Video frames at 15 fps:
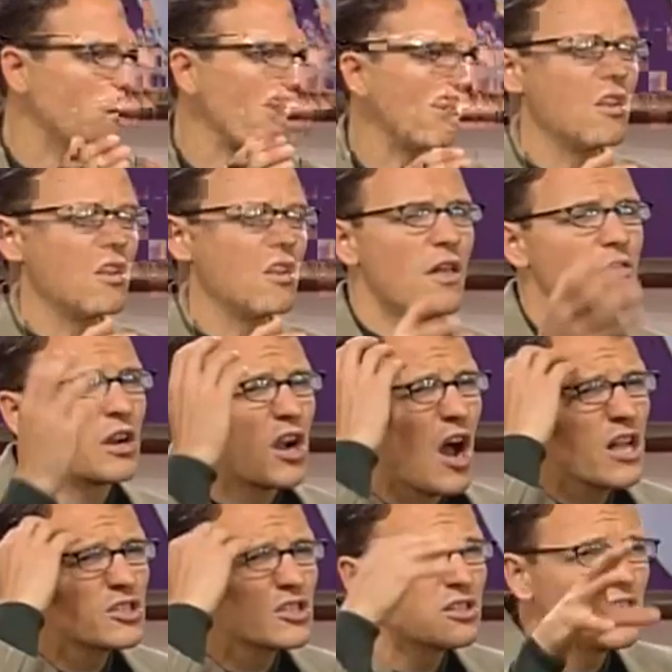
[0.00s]
with one another, and
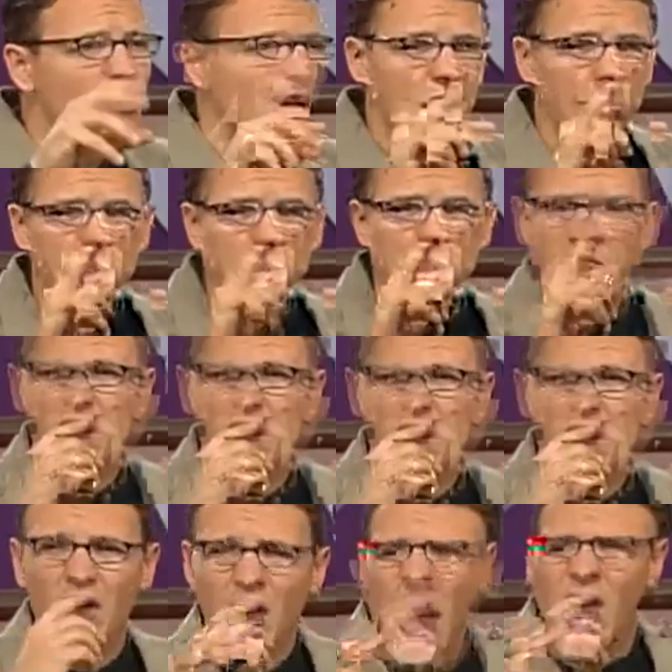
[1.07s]
constantly thought to himself,
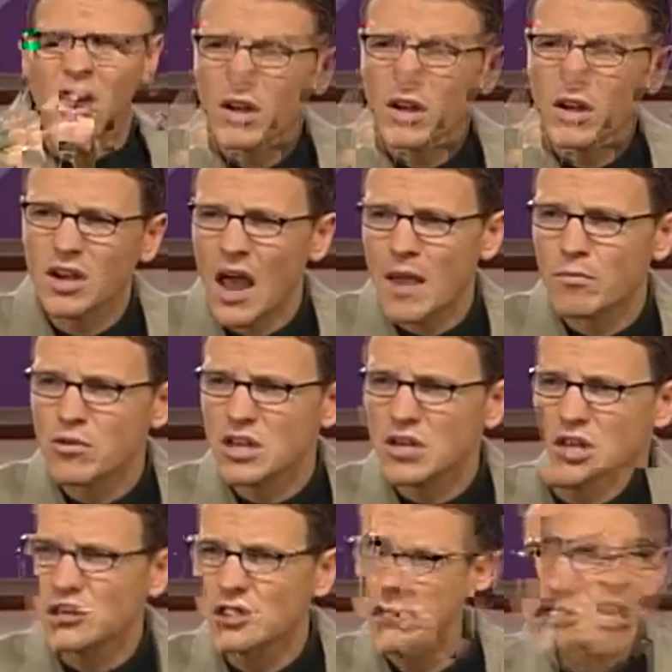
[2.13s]
how can I bring
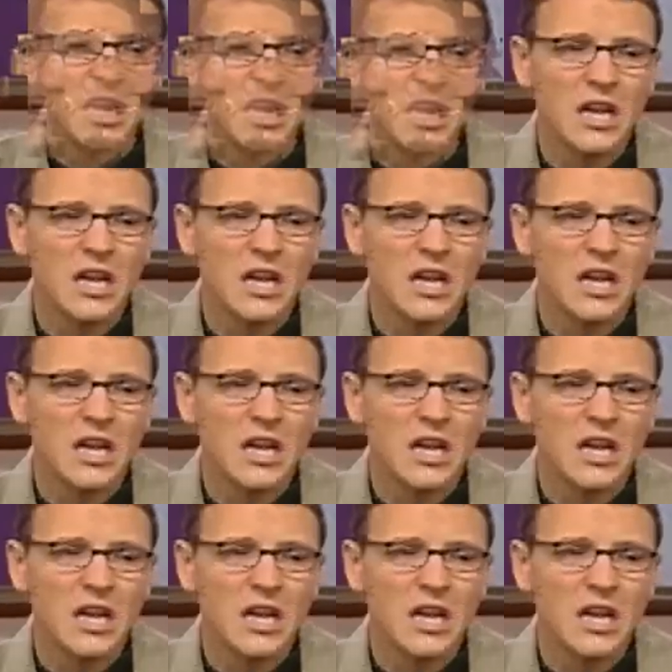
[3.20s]
unity